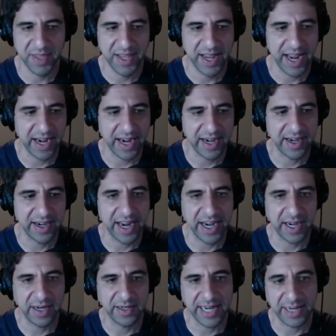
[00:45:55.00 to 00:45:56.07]
And
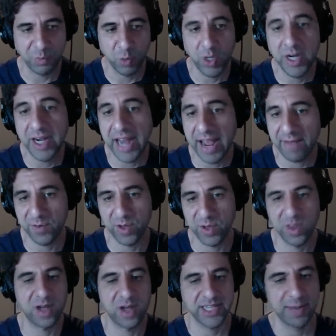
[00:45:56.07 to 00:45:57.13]
they wouldn't have for a
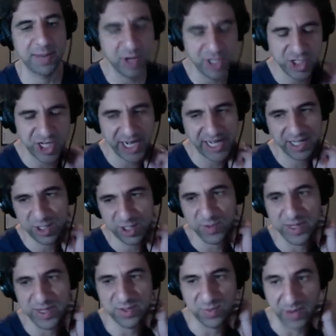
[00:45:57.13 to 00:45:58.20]
long time. What changed
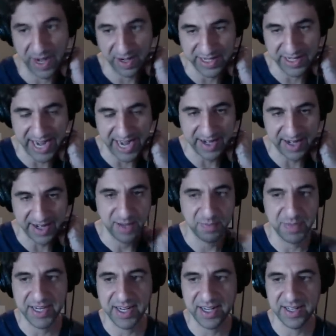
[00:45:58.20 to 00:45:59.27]
was Writer Dad,
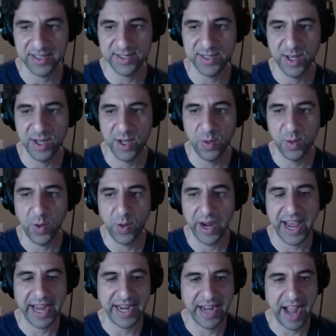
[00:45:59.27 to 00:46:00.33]
because when
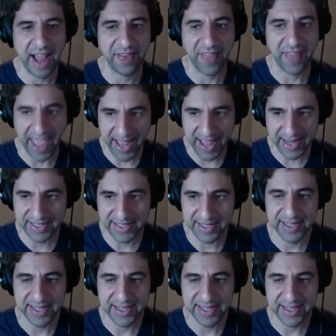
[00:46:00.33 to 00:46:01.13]
I got that,